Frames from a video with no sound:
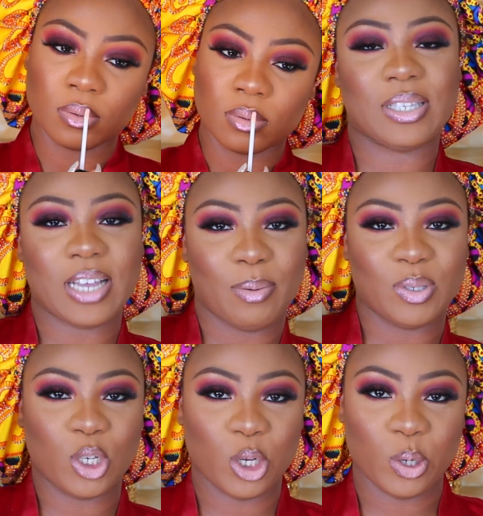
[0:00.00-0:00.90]
It's time
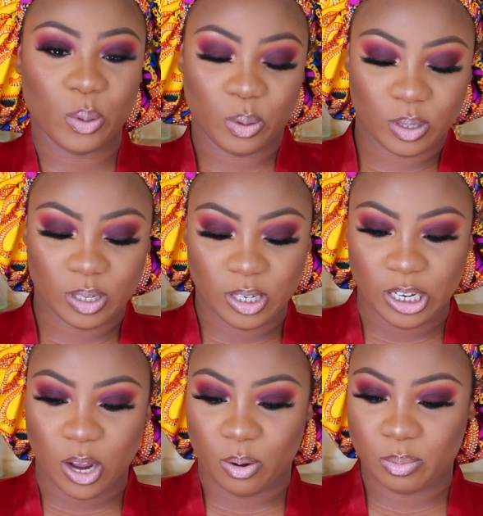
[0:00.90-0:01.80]
to,
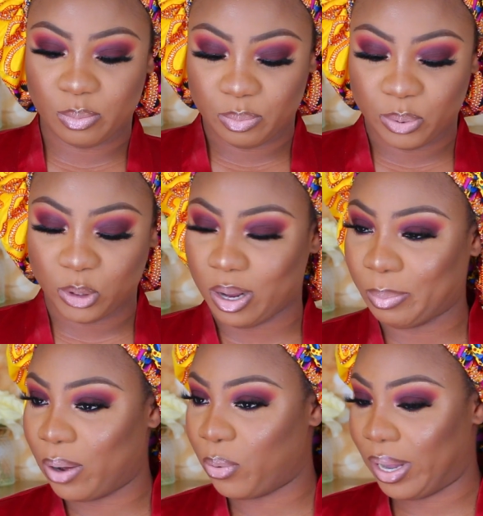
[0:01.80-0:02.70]
put on
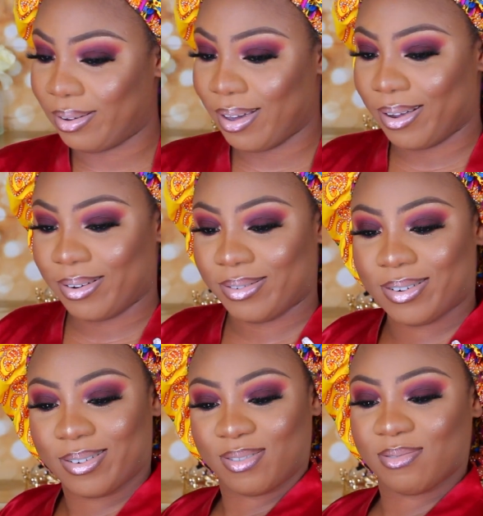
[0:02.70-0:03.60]
my wig and
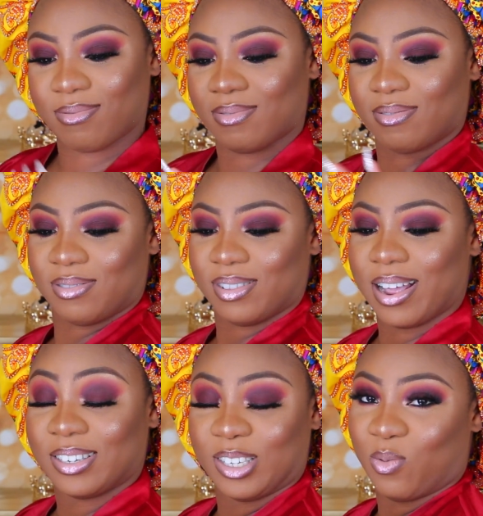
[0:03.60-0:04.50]

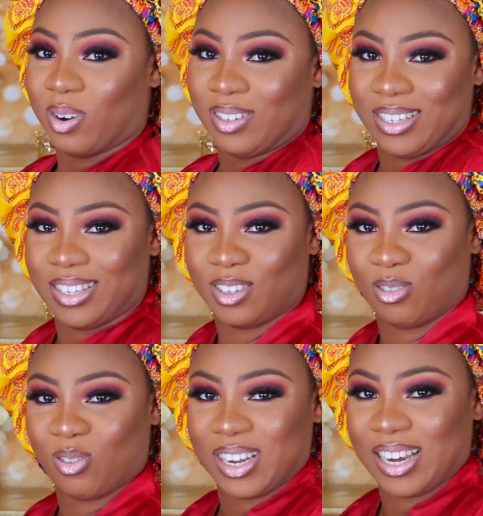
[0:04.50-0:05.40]
let's see what this is
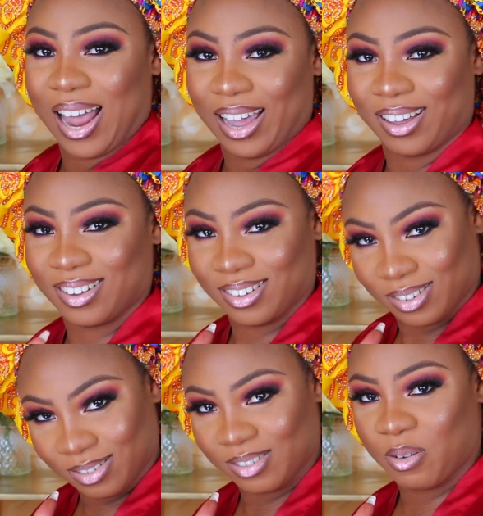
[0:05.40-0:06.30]
looking like.
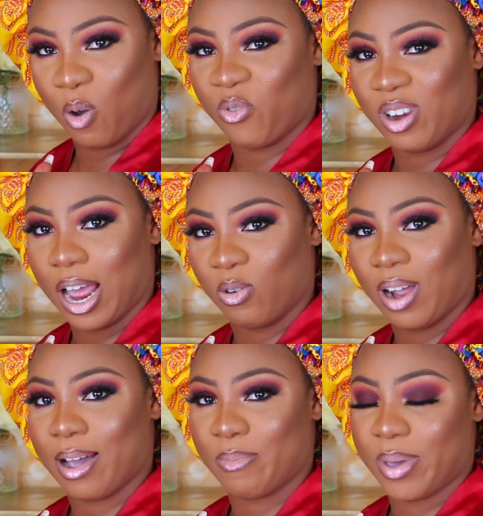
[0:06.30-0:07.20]
Hopefully I look
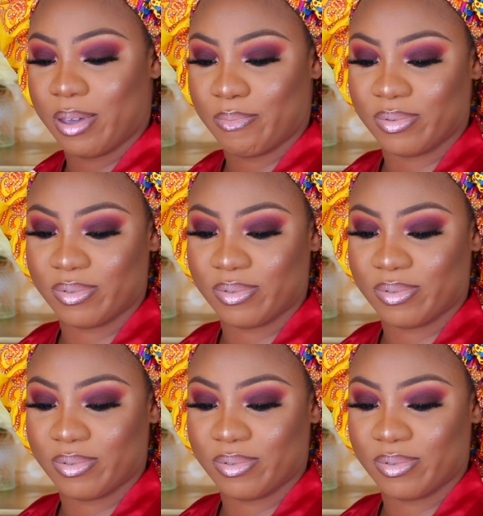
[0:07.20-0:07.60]
like a babe.